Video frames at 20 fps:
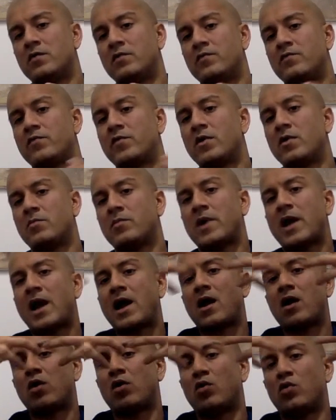from
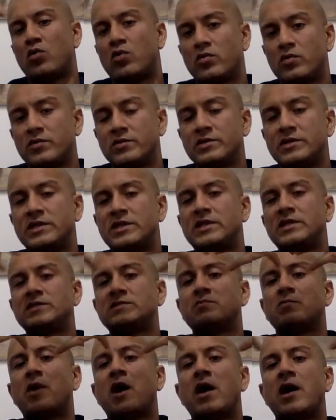how
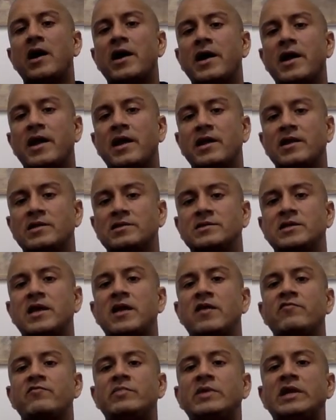these minds
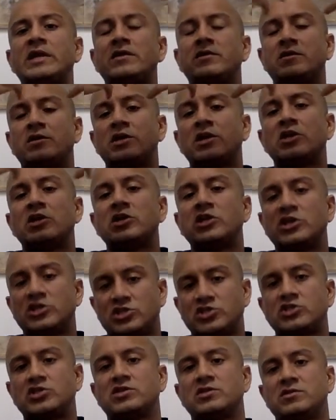have been
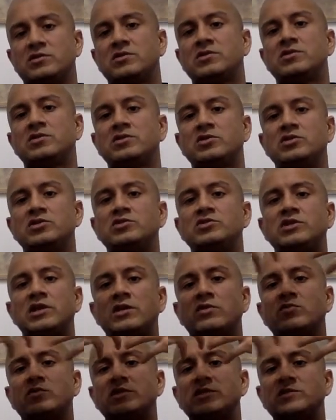conditioned,
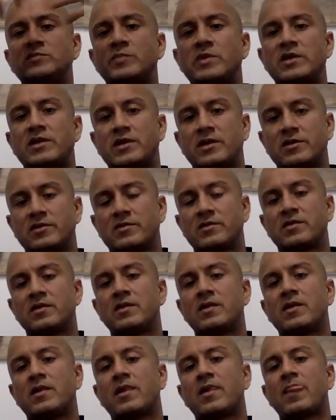generally speaking.
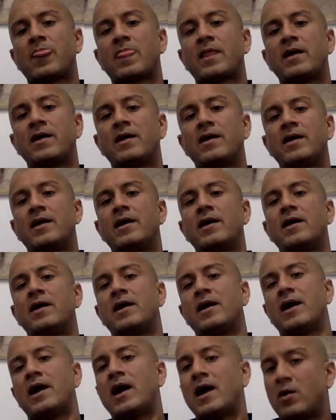
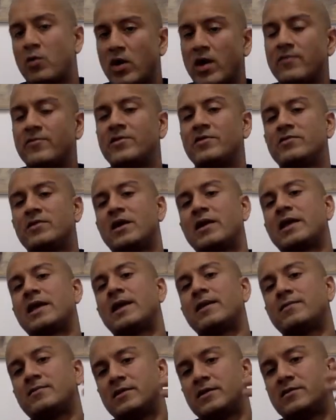However,
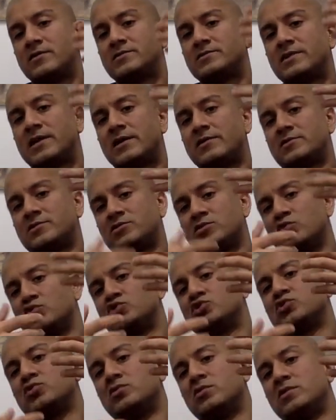again, there is that
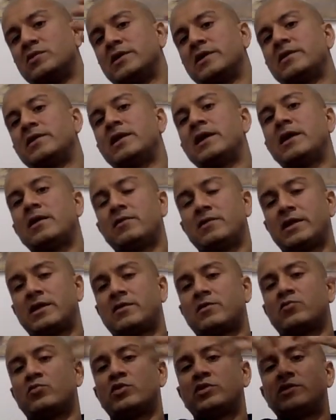social and
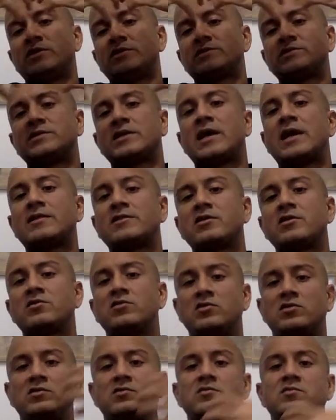this is an
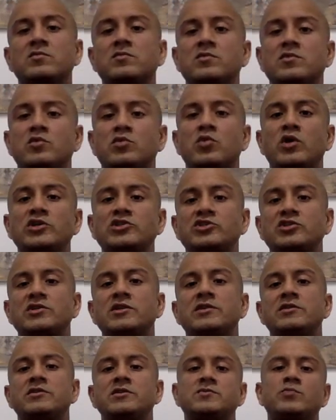ethical question
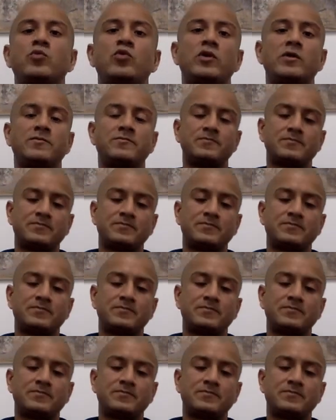at this point.